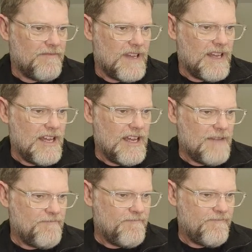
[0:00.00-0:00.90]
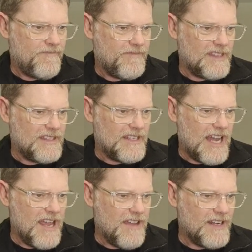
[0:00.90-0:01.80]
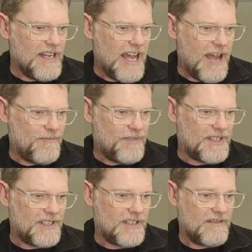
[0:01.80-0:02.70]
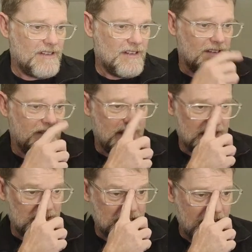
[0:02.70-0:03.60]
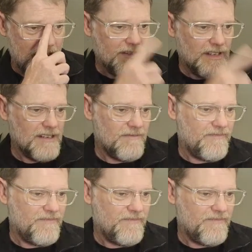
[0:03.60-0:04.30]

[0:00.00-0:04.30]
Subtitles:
David Apps. Oh, thanks, David.